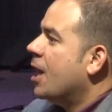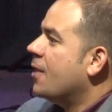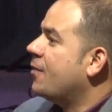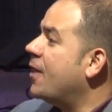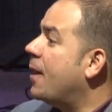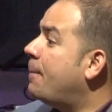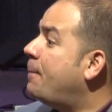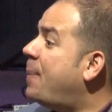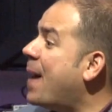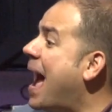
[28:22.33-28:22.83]

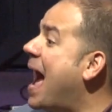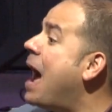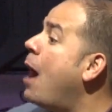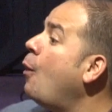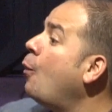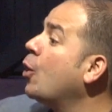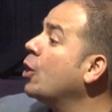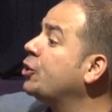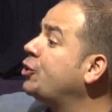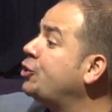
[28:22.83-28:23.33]
The
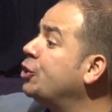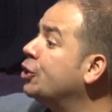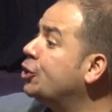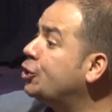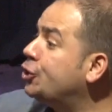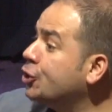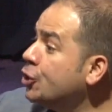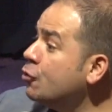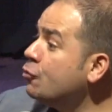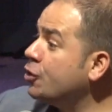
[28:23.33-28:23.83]
power to
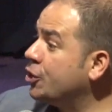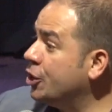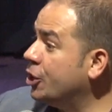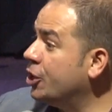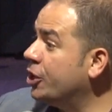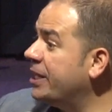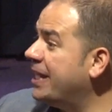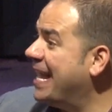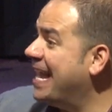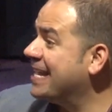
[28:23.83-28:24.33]
do
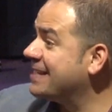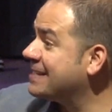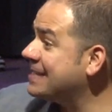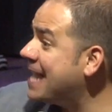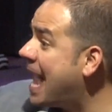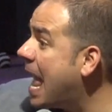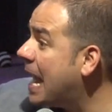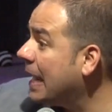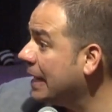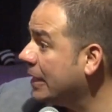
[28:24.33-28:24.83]
good is
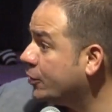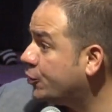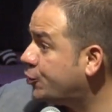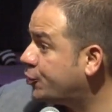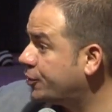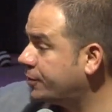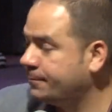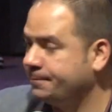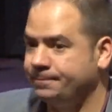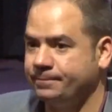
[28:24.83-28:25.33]

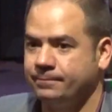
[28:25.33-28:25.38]
knowledge.